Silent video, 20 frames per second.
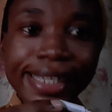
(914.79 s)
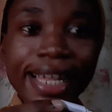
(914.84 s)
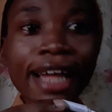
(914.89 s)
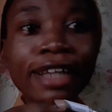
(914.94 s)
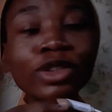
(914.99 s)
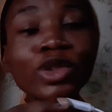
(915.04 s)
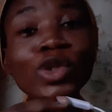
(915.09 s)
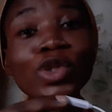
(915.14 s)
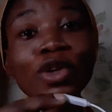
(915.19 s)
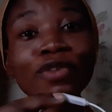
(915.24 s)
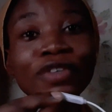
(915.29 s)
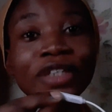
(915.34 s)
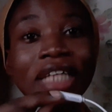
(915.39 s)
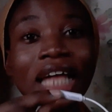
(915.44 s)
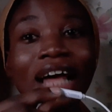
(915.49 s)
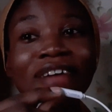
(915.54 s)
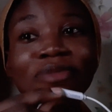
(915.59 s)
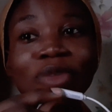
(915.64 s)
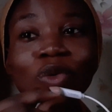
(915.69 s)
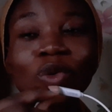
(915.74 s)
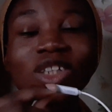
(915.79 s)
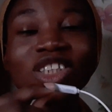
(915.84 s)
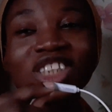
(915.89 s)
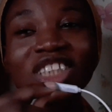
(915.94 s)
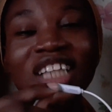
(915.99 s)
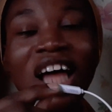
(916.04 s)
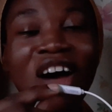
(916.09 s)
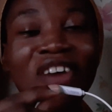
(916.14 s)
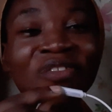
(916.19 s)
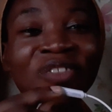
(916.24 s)
And those of you that have been watching
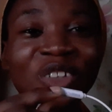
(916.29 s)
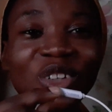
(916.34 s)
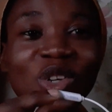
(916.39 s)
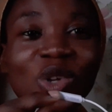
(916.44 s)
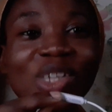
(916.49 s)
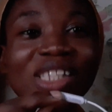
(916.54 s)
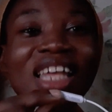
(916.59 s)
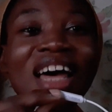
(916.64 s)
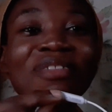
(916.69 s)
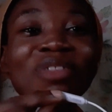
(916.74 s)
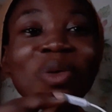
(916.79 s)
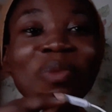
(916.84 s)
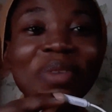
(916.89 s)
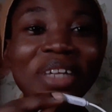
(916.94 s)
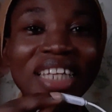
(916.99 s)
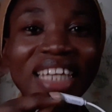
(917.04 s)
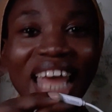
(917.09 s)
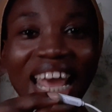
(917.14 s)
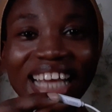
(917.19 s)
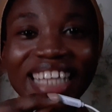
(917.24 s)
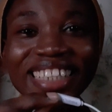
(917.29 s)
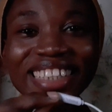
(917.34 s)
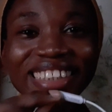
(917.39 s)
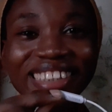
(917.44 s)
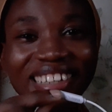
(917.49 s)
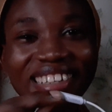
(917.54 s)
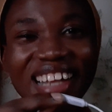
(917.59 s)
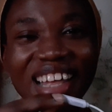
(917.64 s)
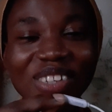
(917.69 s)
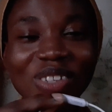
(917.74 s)
our videos that have not been liking,
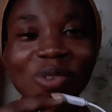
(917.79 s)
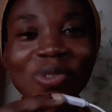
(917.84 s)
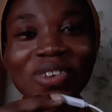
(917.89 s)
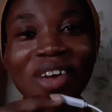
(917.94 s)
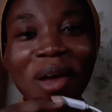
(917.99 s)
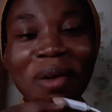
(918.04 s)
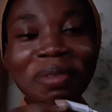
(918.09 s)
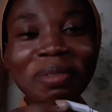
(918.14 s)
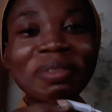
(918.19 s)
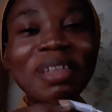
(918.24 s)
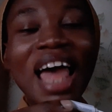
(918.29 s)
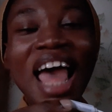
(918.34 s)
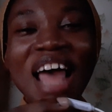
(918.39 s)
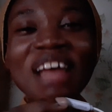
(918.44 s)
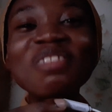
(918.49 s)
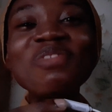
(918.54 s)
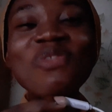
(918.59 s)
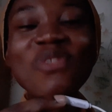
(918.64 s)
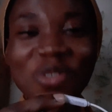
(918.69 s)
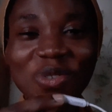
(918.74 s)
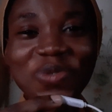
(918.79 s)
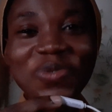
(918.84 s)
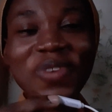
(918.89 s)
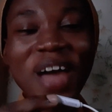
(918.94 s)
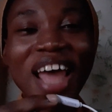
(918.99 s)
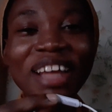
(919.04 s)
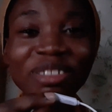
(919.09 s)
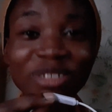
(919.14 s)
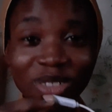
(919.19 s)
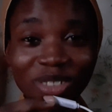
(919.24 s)
sharing and subscribing, I know you, I
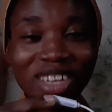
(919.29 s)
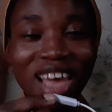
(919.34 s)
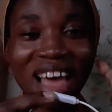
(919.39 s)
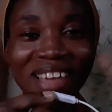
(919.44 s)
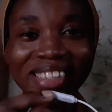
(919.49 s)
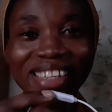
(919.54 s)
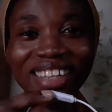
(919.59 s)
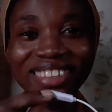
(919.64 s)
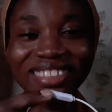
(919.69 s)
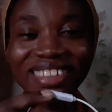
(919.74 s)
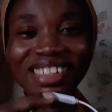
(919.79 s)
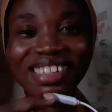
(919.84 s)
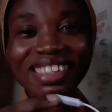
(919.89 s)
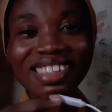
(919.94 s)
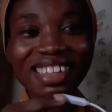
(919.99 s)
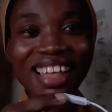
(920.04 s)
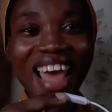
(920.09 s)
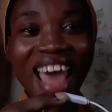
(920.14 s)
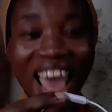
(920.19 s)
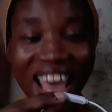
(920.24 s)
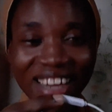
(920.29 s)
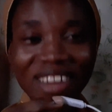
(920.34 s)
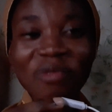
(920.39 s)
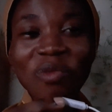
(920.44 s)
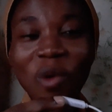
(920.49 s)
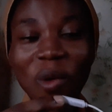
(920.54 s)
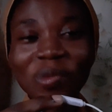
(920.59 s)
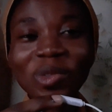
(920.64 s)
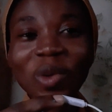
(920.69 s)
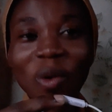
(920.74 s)
know your house address. I'm
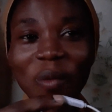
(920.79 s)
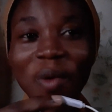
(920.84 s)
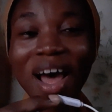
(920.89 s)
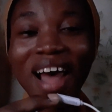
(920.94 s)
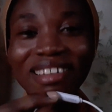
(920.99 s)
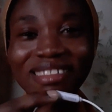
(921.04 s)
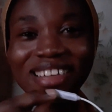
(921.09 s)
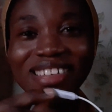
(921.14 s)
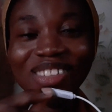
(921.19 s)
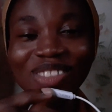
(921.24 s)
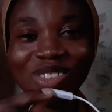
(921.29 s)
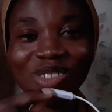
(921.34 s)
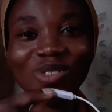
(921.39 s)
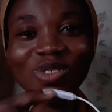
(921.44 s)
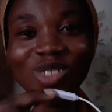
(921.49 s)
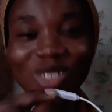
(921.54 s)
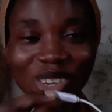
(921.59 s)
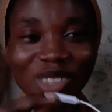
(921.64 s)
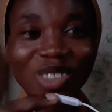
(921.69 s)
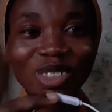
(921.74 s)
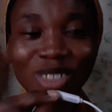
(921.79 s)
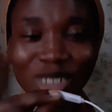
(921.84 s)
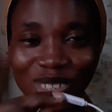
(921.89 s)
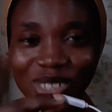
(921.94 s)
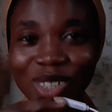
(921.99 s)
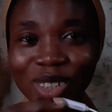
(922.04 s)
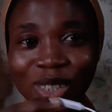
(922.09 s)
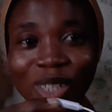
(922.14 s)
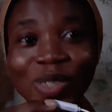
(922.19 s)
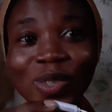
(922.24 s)
come to come and arrest you.
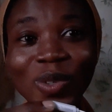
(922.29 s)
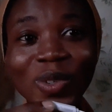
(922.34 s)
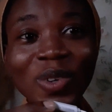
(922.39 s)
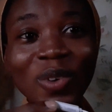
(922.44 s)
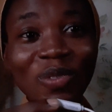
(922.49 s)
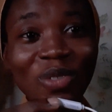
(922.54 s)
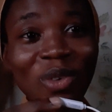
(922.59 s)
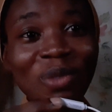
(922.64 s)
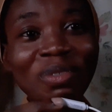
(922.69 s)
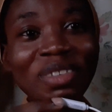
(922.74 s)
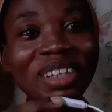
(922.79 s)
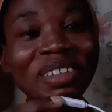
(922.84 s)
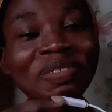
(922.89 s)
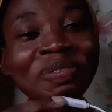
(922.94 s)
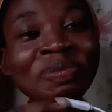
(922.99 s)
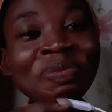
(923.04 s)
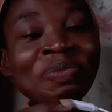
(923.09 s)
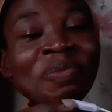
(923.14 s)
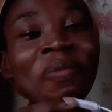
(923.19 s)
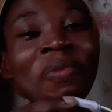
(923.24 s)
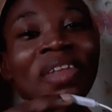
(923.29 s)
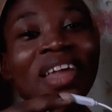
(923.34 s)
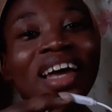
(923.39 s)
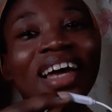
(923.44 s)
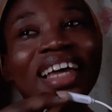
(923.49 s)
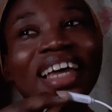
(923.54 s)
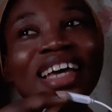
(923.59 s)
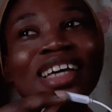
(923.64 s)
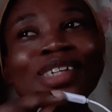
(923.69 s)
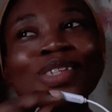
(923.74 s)
Just hold on for me.
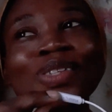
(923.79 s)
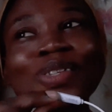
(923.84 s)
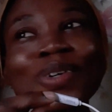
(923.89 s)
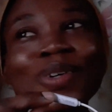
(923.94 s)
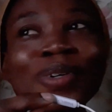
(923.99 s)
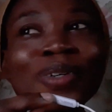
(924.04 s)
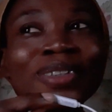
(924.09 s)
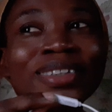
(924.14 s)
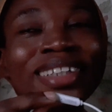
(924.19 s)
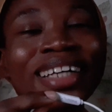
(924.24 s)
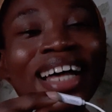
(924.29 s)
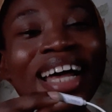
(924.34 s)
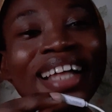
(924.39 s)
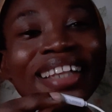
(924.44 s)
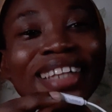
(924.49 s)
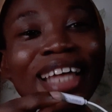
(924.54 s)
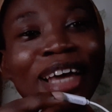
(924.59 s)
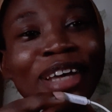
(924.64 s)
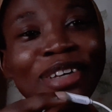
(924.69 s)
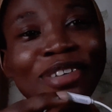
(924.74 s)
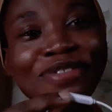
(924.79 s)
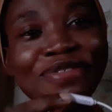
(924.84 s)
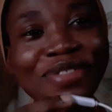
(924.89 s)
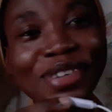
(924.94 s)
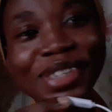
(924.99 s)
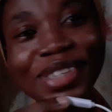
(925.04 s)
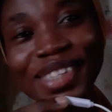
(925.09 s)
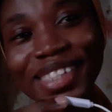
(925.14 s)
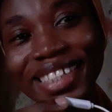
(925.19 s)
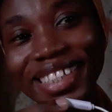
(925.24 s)
Okay, so thank you for
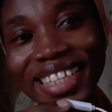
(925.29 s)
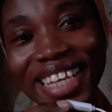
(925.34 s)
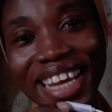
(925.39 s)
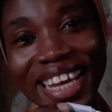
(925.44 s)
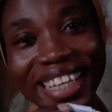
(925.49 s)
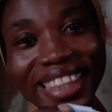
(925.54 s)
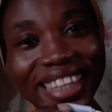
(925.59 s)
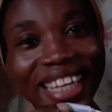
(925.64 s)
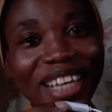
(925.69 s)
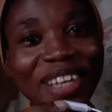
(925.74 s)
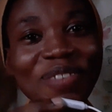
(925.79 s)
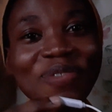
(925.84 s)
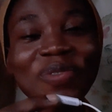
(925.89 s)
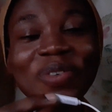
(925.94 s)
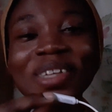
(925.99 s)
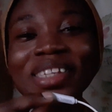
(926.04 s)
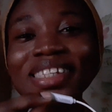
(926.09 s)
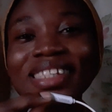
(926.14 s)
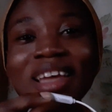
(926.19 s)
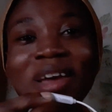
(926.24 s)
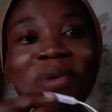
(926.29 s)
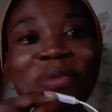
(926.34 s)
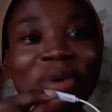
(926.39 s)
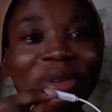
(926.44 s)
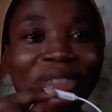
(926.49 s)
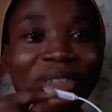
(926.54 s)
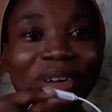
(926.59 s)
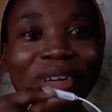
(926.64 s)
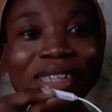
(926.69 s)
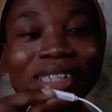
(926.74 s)
today, thank you for staying
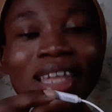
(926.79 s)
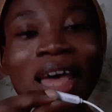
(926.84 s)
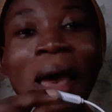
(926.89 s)
with us.